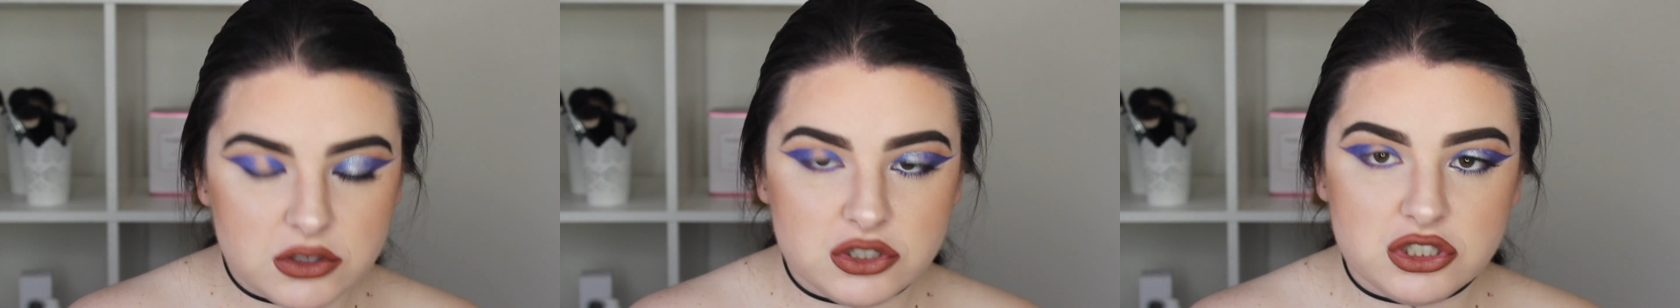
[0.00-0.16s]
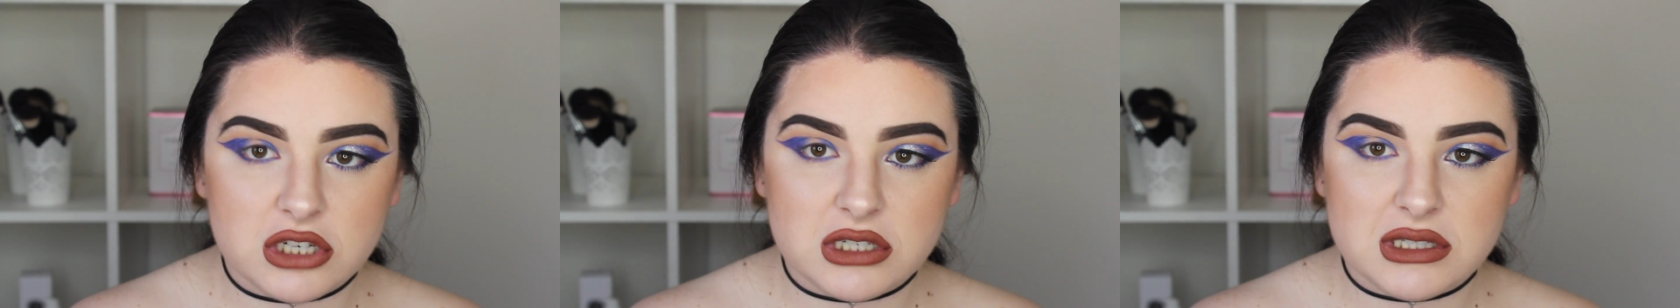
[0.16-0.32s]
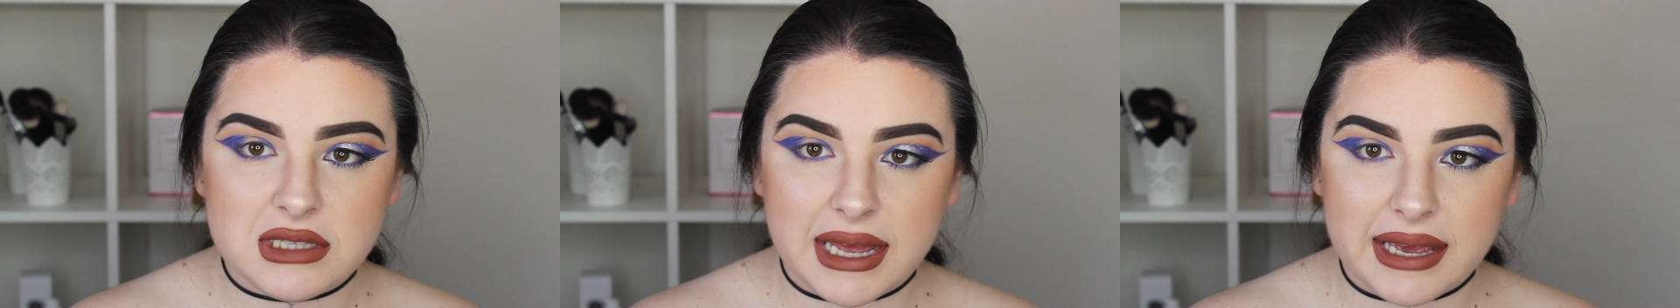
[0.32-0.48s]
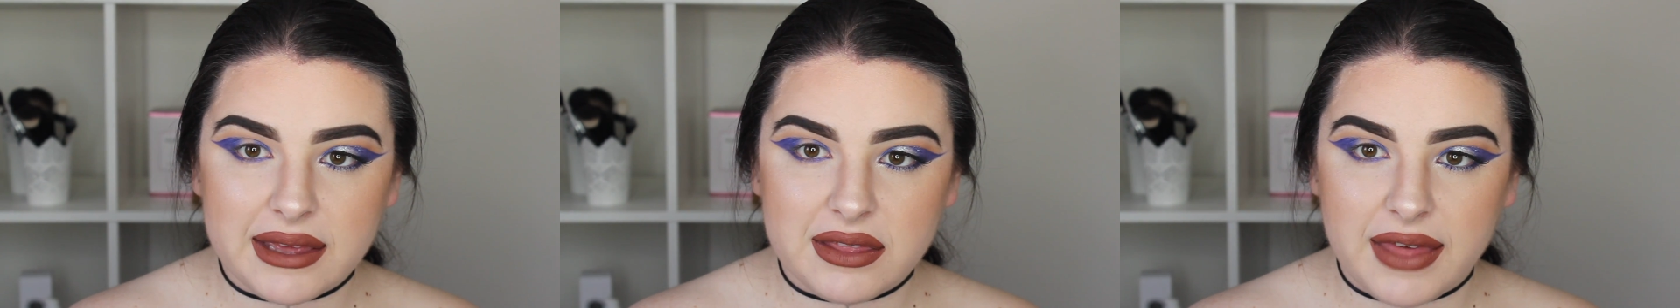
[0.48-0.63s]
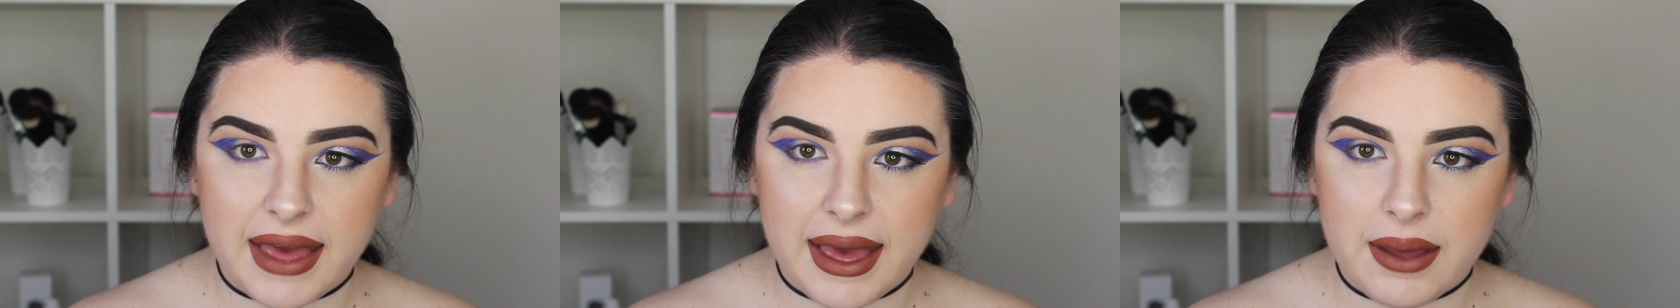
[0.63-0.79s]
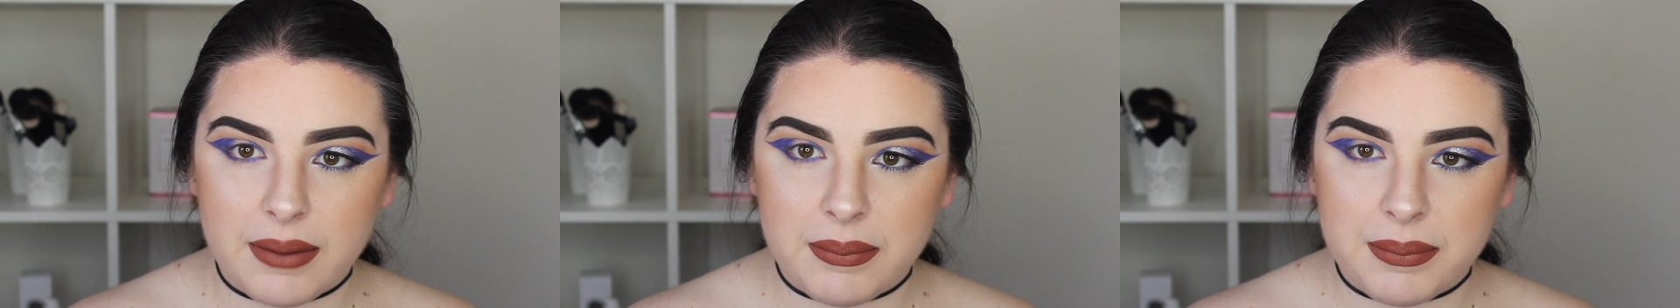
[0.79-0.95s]
Just like
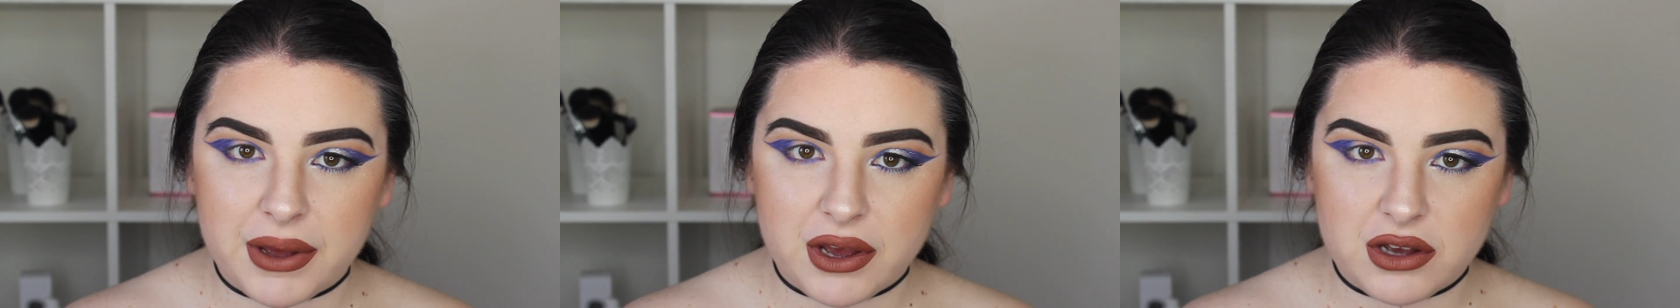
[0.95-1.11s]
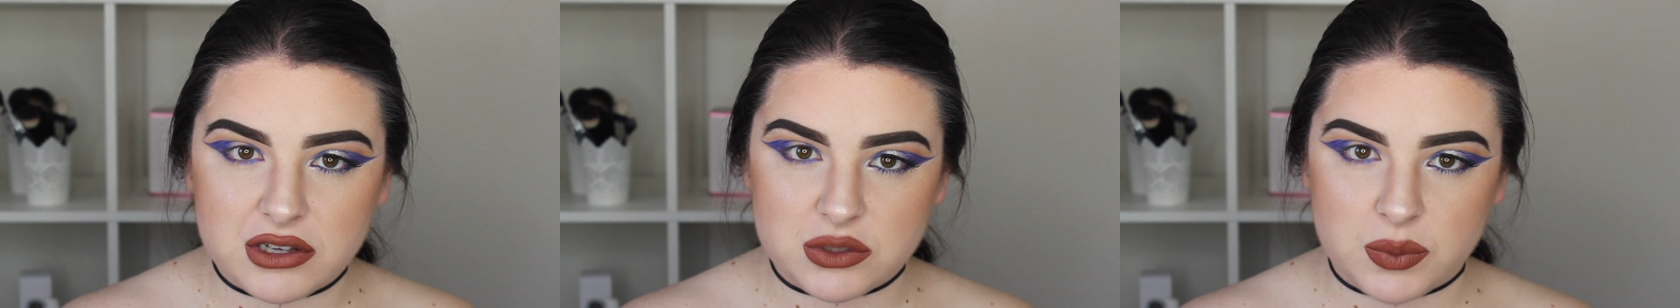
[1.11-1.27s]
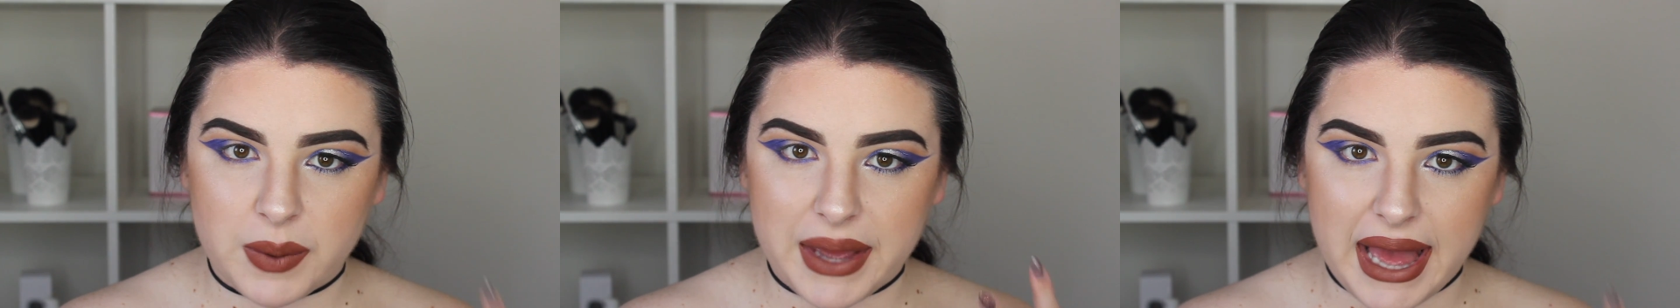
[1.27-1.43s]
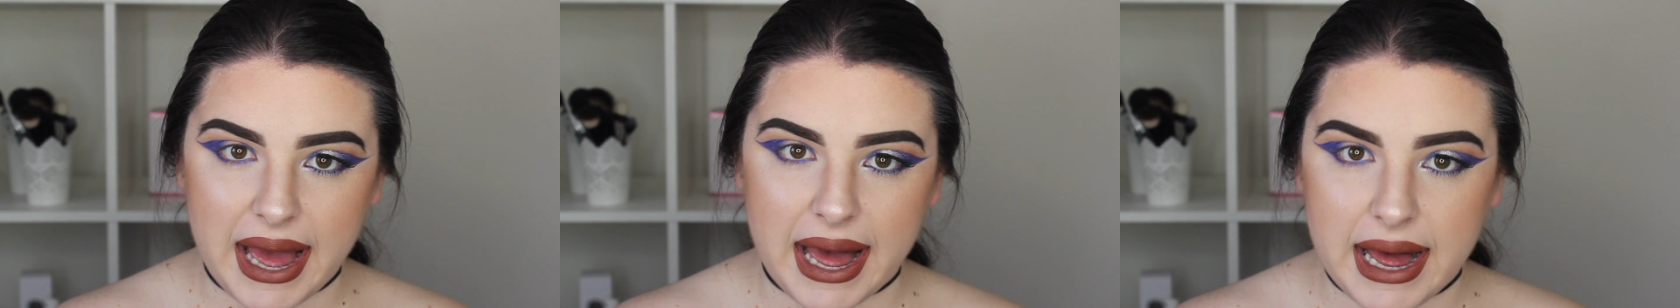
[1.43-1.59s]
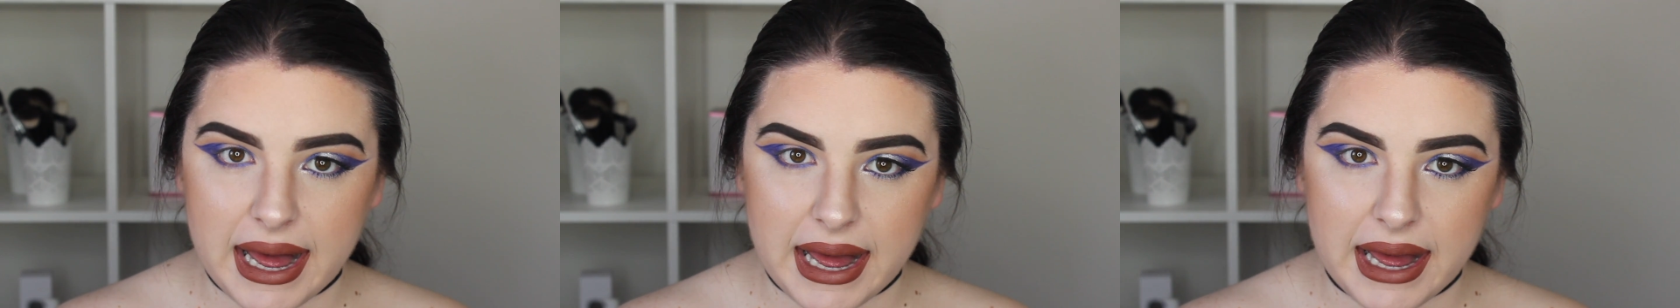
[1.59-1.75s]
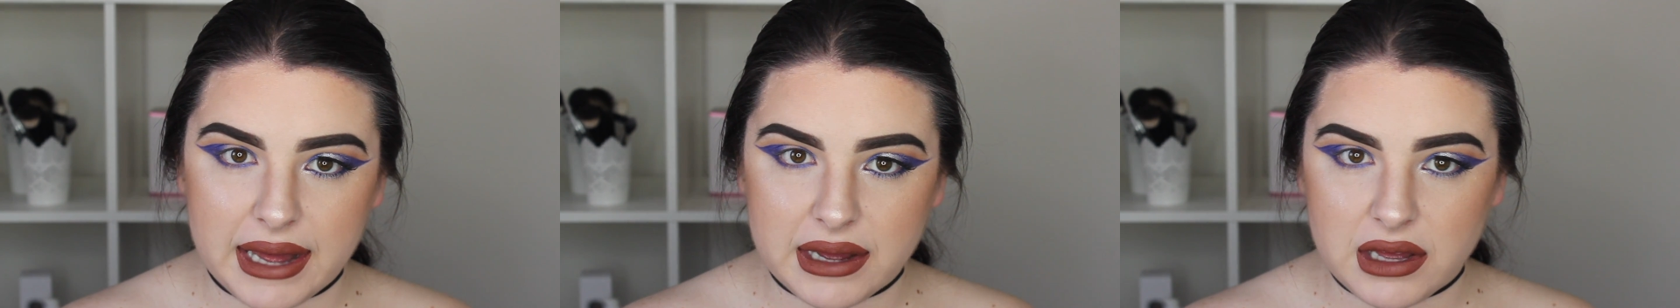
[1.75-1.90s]
that, because we
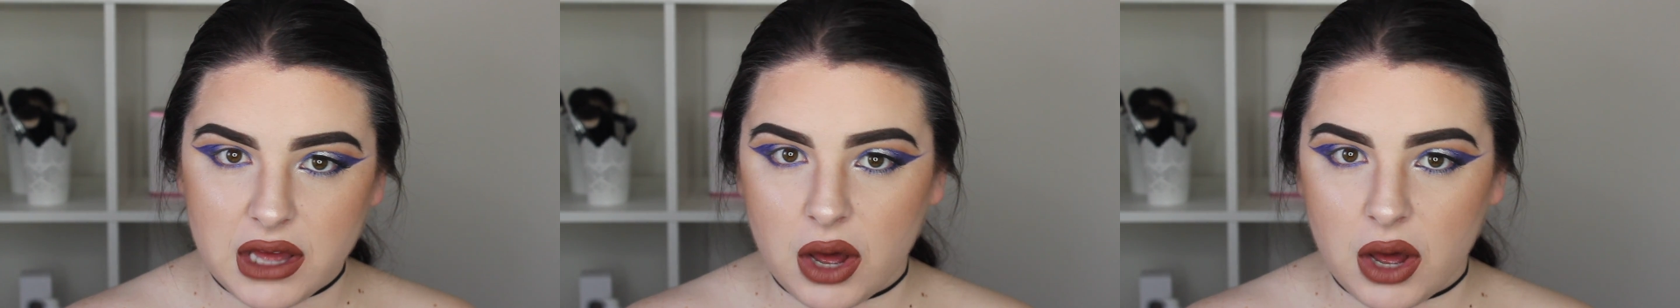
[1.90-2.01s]
are